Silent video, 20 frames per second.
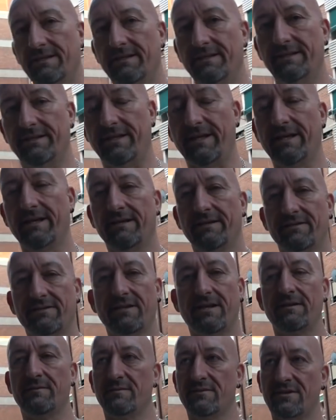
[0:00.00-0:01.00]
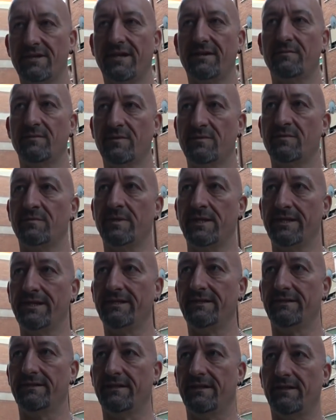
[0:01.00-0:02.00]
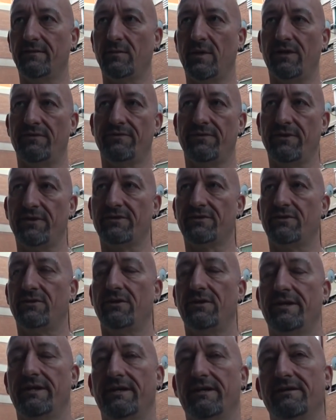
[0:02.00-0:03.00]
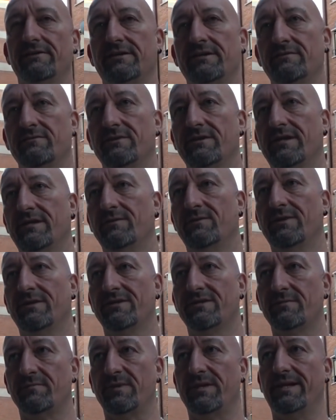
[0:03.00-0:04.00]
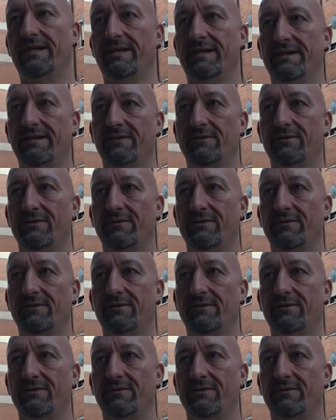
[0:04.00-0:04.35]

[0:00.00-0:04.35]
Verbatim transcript: Grant? Yeah, same, same with me. You know, when I first got here, I didn't really want to speak.